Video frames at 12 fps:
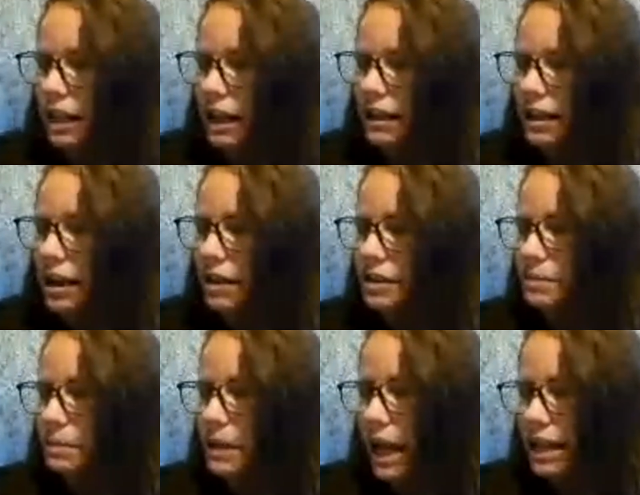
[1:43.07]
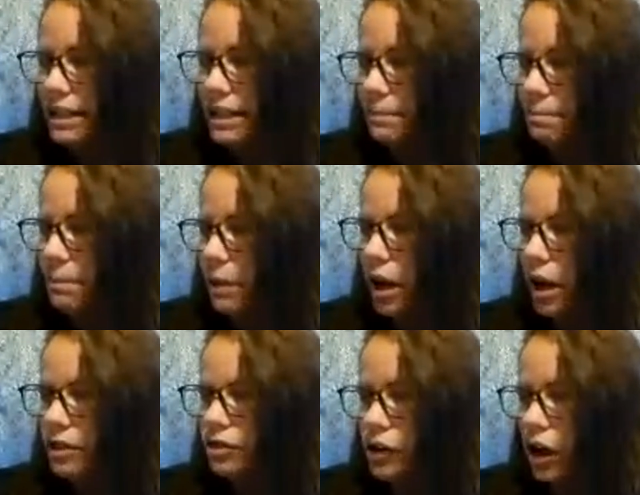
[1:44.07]
and the others behind him,
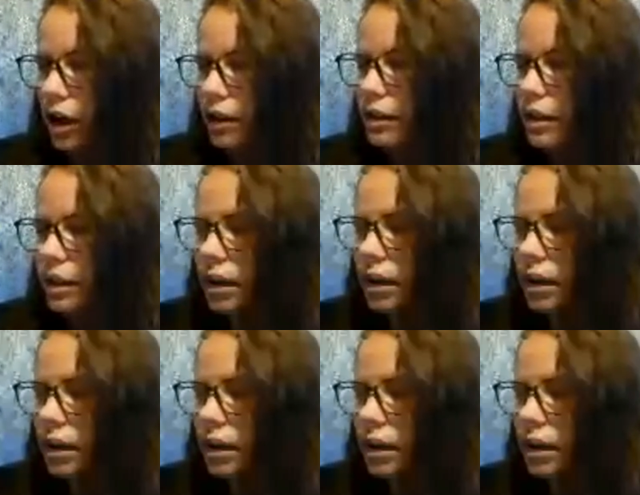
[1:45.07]
guns drawn.